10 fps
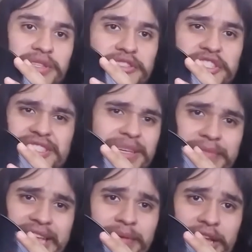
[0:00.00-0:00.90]
I just do. There's
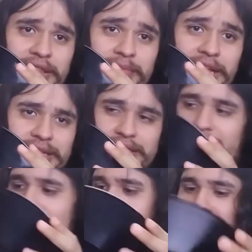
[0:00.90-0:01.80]
just something about them
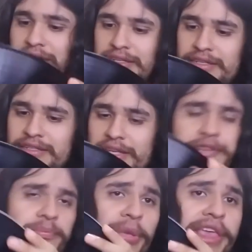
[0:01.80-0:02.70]
that's like,
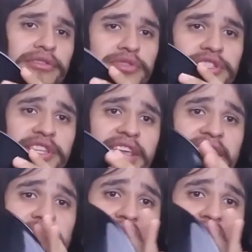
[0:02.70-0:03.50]
it appeals